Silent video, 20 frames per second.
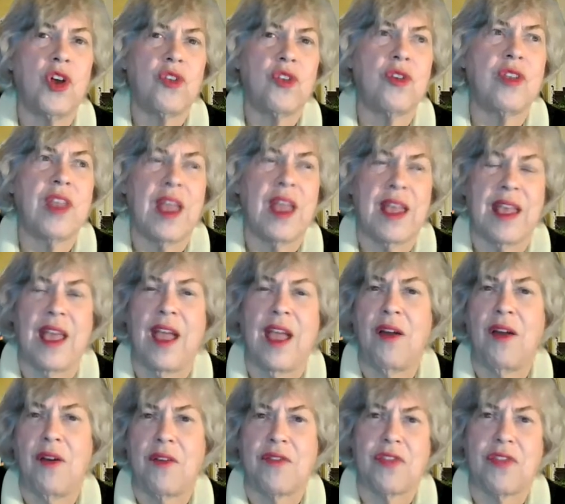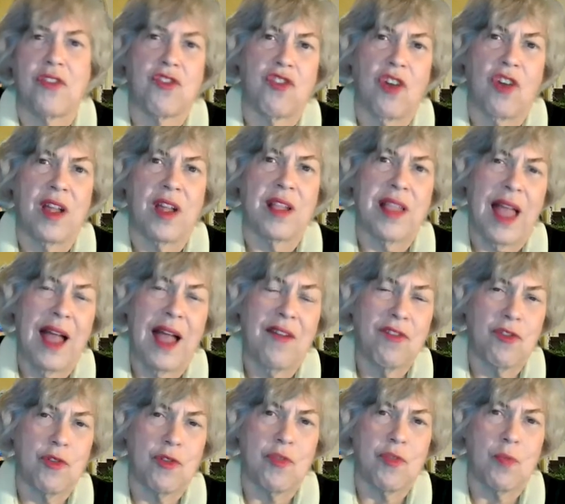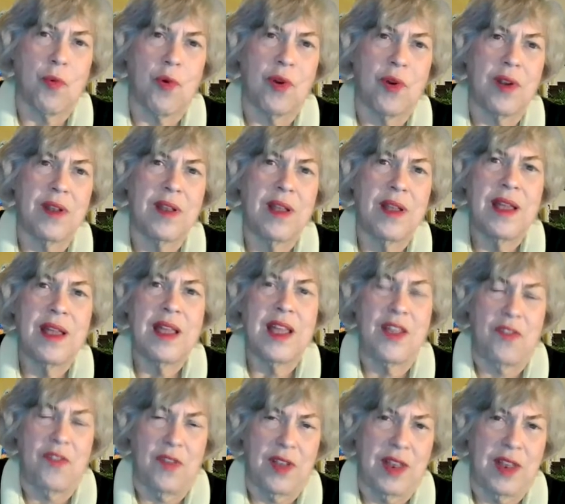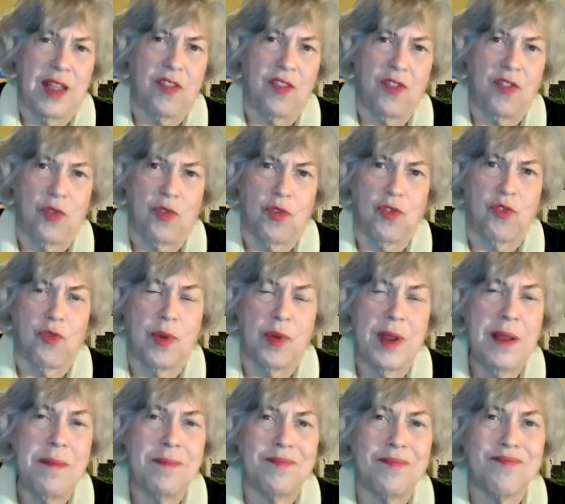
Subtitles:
to take care of the child after it's born if it needs surgery